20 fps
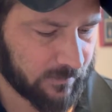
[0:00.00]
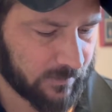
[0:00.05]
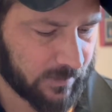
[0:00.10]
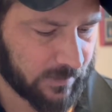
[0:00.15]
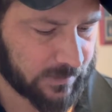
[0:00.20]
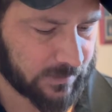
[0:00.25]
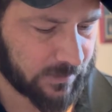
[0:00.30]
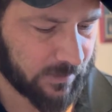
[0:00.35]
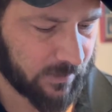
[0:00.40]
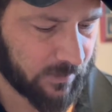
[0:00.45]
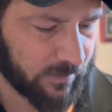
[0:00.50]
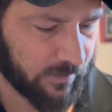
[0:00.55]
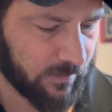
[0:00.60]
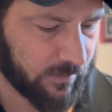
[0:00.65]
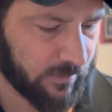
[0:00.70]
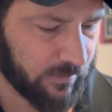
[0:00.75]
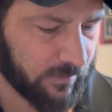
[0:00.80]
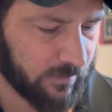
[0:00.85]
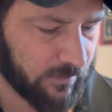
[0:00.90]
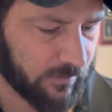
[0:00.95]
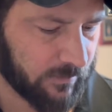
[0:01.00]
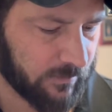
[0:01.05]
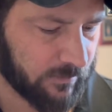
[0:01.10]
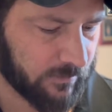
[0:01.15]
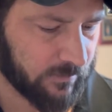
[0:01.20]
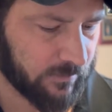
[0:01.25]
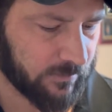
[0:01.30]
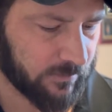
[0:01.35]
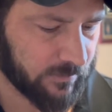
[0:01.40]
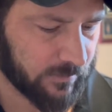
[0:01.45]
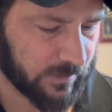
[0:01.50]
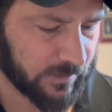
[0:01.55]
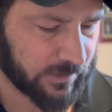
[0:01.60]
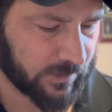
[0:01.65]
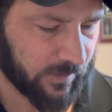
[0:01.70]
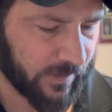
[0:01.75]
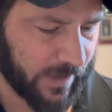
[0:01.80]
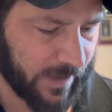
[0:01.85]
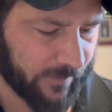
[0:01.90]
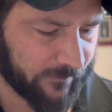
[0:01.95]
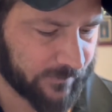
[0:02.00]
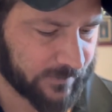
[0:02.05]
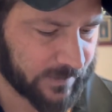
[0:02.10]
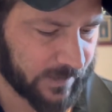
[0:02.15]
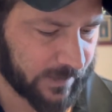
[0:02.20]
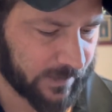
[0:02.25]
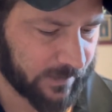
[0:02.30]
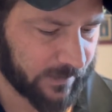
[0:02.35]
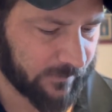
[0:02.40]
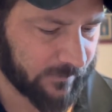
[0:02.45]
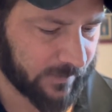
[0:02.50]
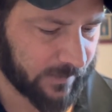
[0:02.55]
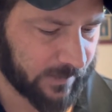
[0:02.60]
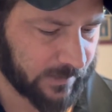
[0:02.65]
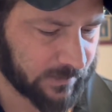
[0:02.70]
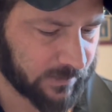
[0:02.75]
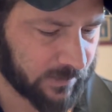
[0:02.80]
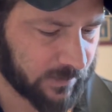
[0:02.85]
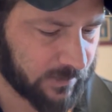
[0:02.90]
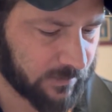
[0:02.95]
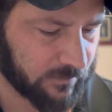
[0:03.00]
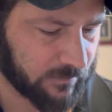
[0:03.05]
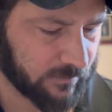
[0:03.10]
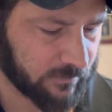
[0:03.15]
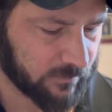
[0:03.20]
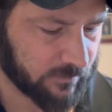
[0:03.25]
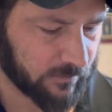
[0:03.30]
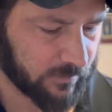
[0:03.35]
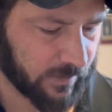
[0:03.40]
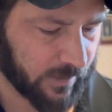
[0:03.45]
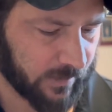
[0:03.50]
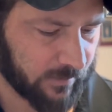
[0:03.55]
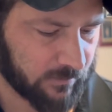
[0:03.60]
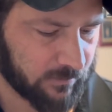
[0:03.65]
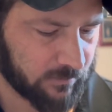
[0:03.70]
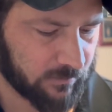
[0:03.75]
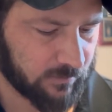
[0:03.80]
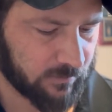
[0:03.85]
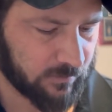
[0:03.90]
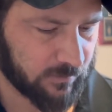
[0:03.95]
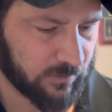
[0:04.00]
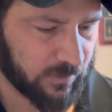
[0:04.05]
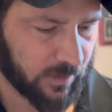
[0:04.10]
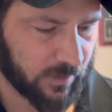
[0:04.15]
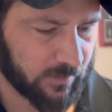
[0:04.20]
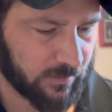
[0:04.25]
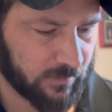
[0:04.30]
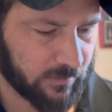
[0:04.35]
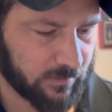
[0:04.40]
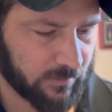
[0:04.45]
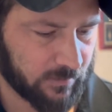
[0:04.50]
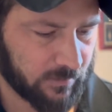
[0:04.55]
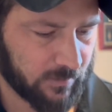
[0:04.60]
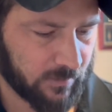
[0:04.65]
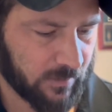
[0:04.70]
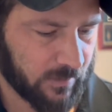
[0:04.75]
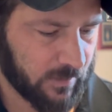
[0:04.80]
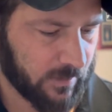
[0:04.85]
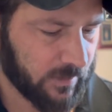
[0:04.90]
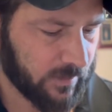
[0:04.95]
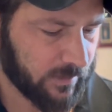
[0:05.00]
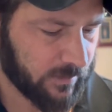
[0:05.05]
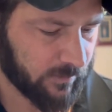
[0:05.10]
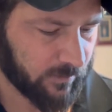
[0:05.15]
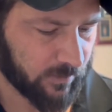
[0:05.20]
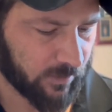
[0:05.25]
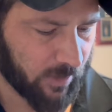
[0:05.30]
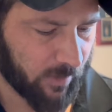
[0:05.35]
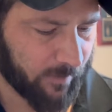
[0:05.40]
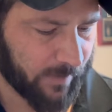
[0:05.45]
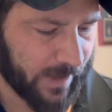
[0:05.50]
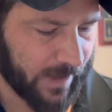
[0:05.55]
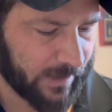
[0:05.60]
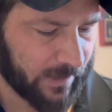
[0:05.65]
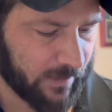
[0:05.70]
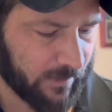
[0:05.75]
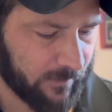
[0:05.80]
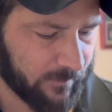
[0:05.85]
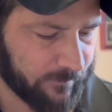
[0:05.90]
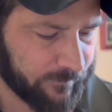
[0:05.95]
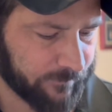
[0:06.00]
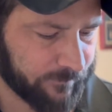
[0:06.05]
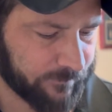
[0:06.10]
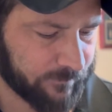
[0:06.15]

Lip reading: let's go half a second. I think that's good. Okay, done. And we can go back here.